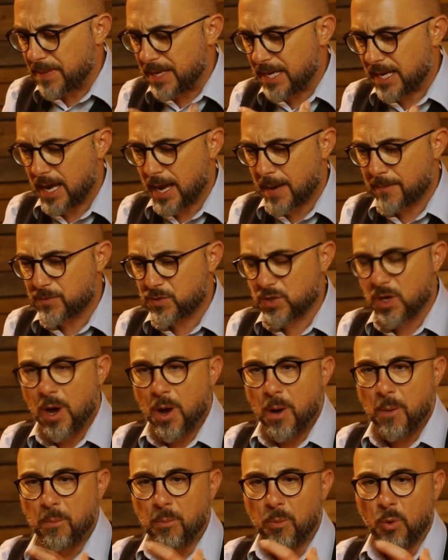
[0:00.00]
becomes
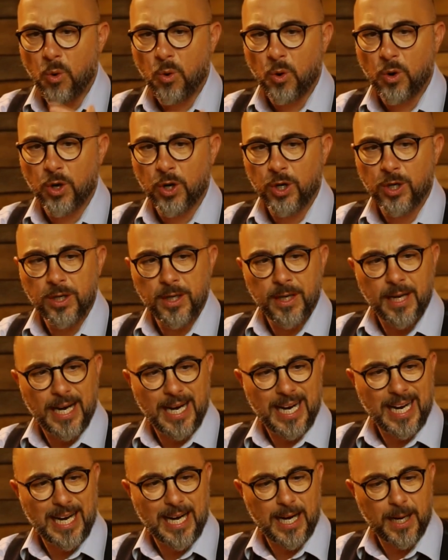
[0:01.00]
more,
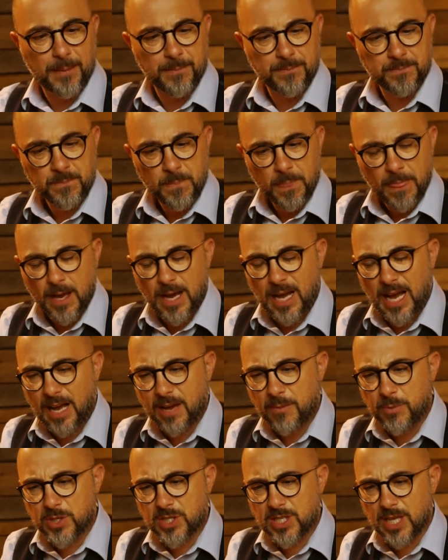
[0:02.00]

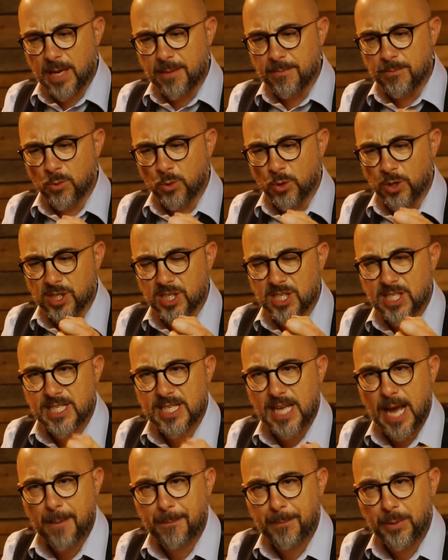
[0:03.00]
I would say more
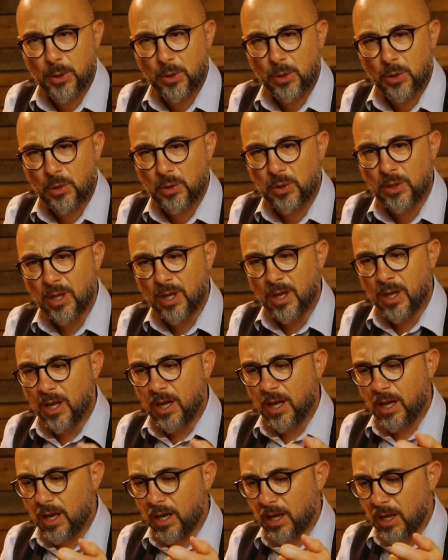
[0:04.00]
supple,
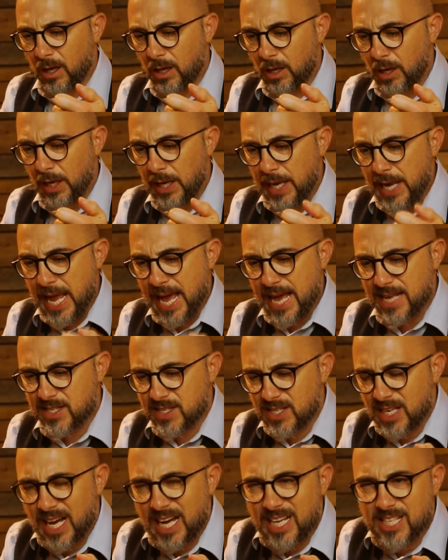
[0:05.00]

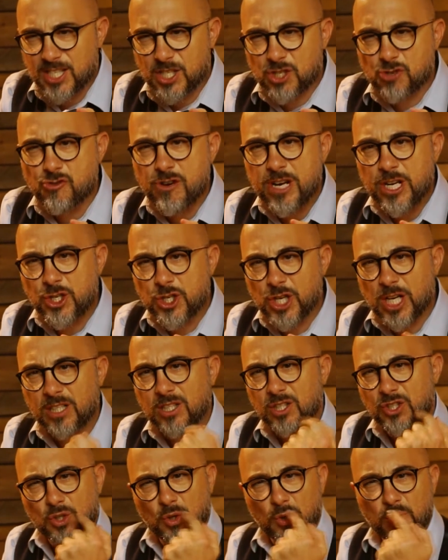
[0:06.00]
less astringent,
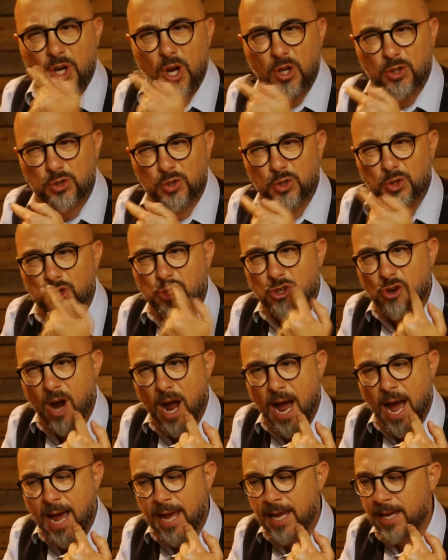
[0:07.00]
so not too
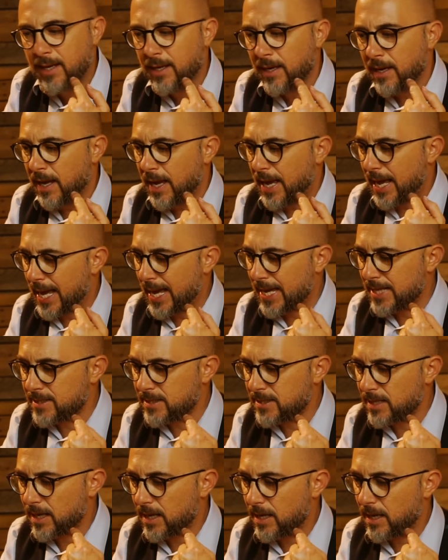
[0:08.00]
dry,
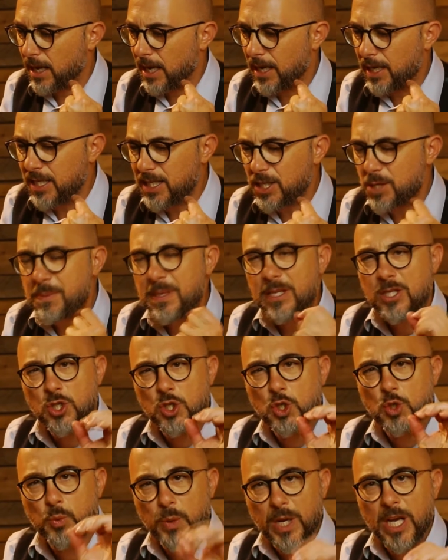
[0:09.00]
and a little bit
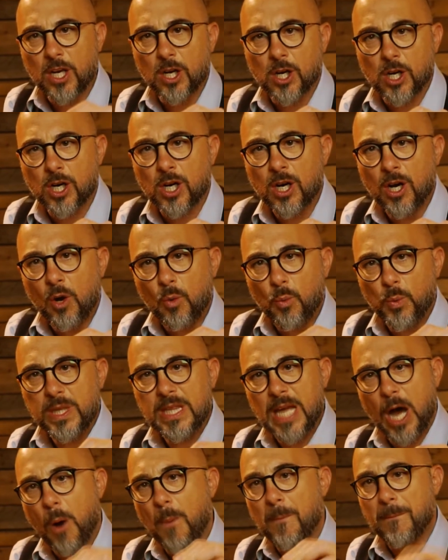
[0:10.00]
sweeter
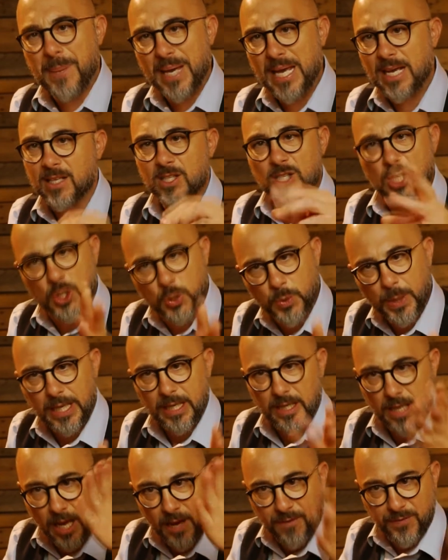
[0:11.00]
without being
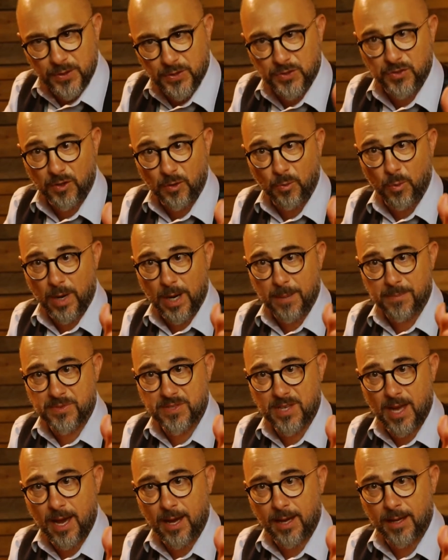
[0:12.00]
sweet, if you see what I'm
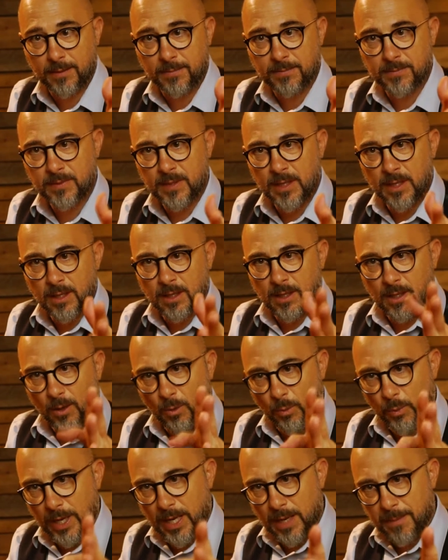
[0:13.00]
saying.
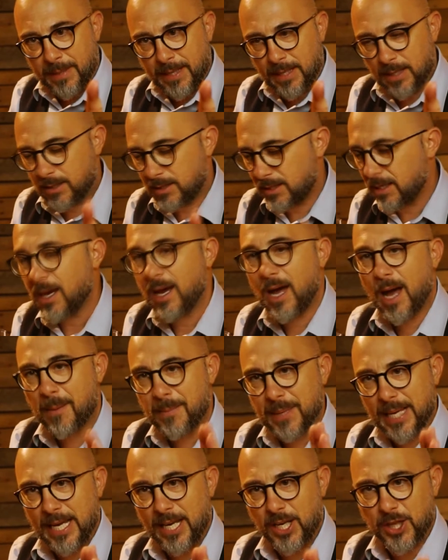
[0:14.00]
Wait a minute,
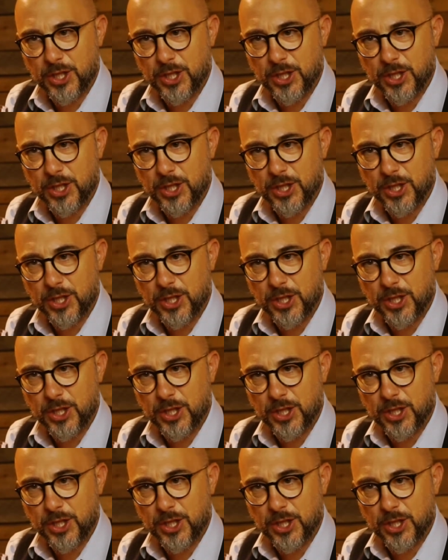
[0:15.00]
I'm getting